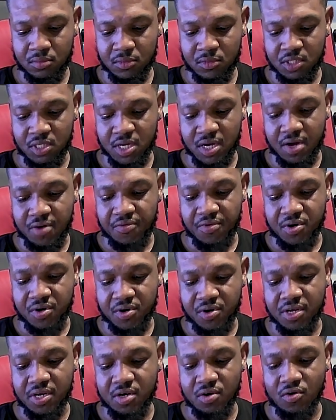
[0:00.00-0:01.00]
All right, we don't
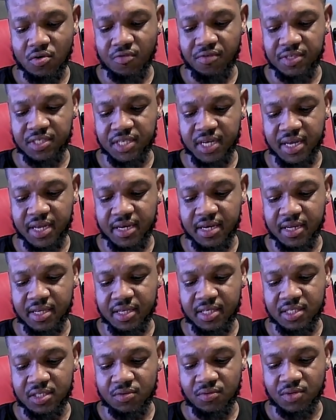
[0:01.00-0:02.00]
need to over tighten it because
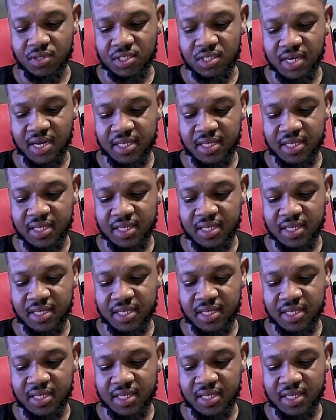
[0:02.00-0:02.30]
it wasn't as